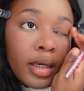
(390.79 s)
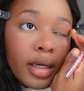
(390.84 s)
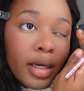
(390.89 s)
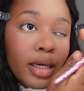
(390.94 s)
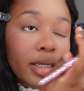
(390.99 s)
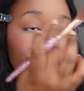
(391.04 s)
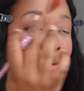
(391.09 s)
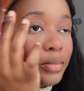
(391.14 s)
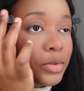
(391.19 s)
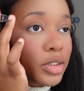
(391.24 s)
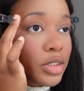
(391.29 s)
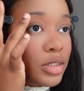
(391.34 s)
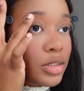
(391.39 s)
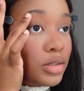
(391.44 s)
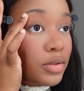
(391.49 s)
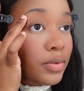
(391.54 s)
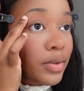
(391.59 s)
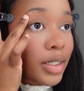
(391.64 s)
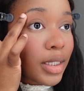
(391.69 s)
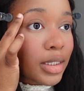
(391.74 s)
And I'm just
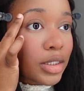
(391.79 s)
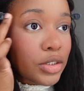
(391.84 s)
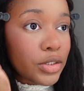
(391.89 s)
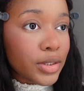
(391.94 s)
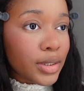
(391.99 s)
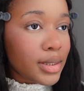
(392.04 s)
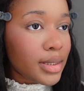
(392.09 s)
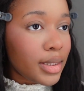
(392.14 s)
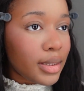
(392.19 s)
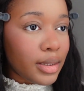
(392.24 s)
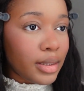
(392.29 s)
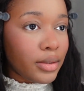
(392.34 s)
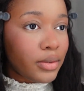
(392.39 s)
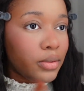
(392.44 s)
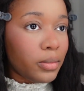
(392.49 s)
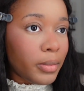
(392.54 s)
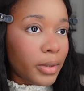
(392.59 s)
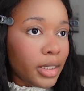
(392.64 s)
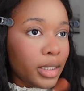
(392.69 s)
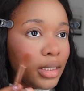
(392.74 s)
doing just a
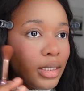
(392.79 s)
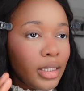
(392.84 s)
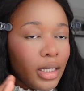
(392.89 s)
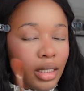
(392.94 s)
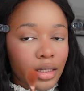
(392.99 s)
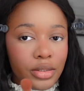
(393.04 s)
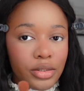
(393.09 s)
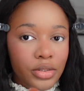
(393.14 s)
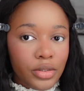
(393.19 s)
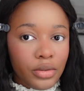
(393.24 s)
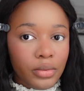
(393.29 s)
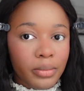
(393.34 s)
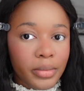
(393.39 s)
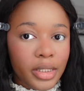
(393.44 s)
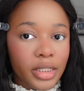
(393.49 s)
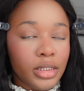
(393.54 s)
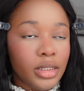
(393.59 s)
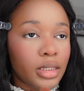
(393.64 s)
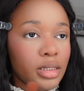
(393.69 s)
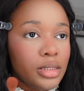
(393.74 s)
little bit, not too much,